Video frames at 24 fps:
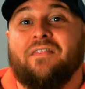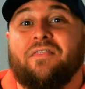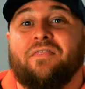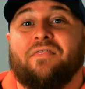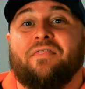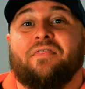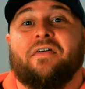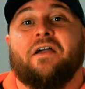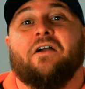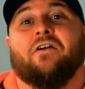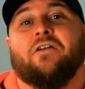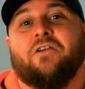
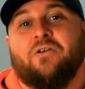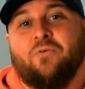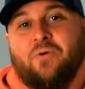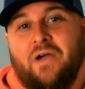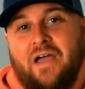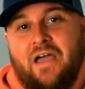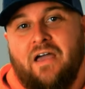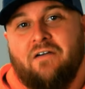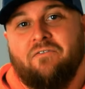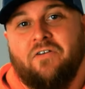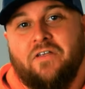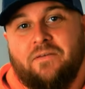there you
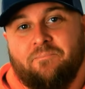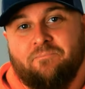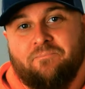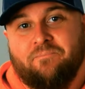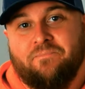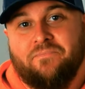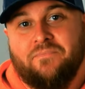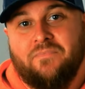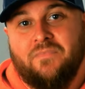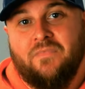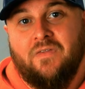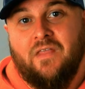have it.
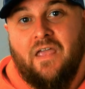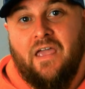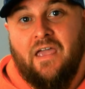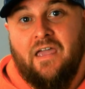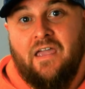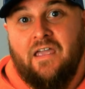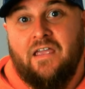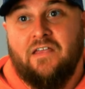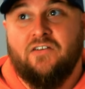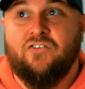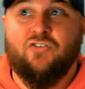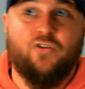
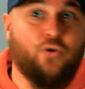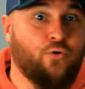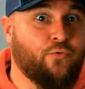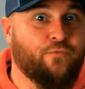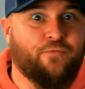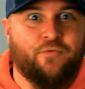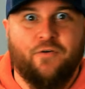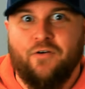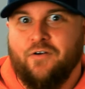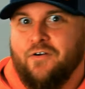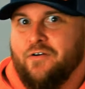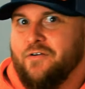A
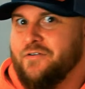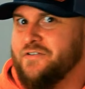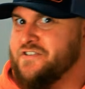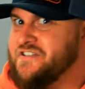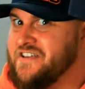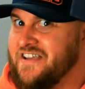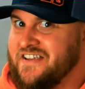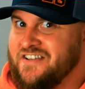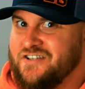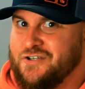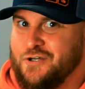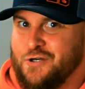
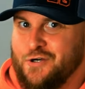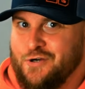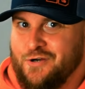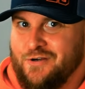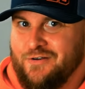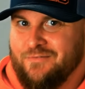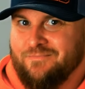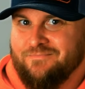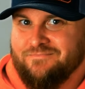2-for-6er.